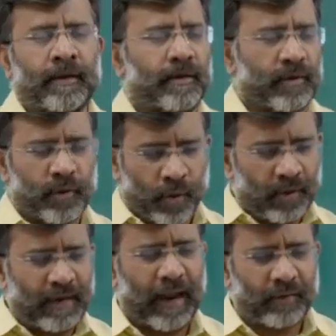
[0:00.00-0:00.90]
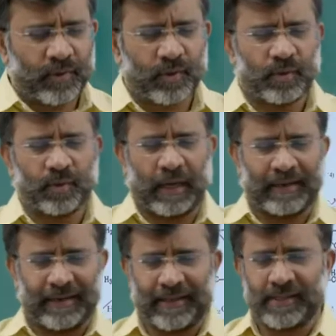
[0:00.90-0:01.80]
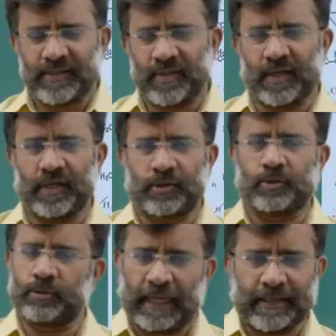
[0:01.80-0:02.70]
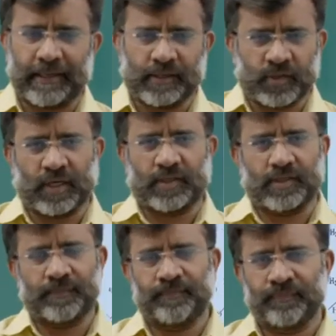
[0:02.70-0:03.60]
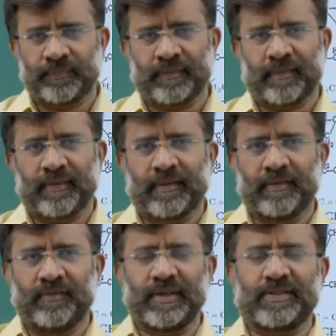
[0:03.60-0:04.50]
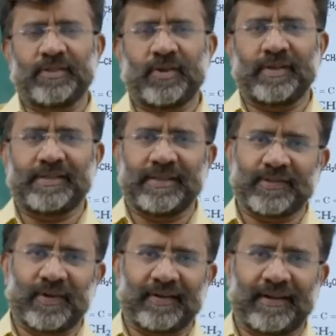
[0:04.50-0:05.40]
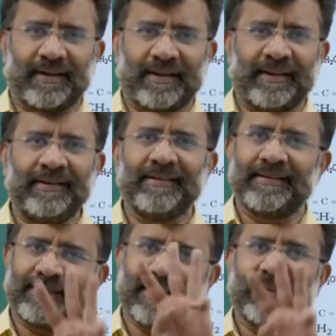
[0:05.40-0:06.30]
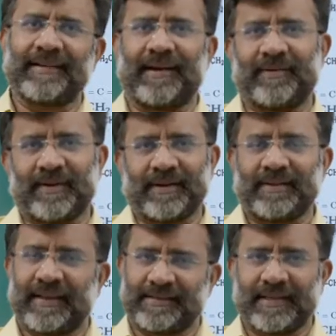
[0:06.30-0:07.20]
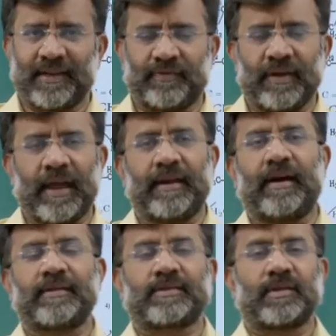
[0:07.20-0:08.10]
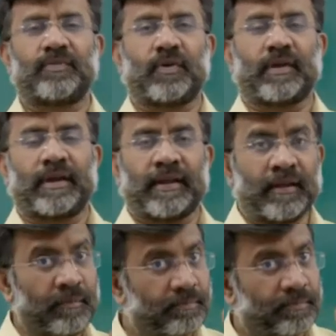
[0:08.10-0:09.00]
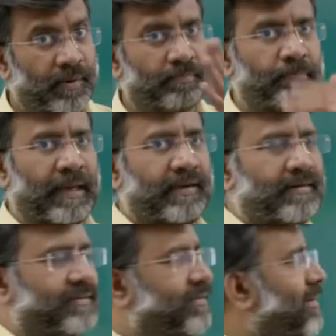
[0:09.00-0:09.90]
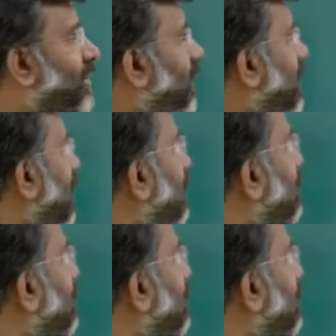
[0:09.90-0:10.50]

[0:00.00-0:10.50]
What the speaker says: Don't have to analyze to that extent. First choice does not contain 3 carbon. That's enough. And ask for getting propene. Okay.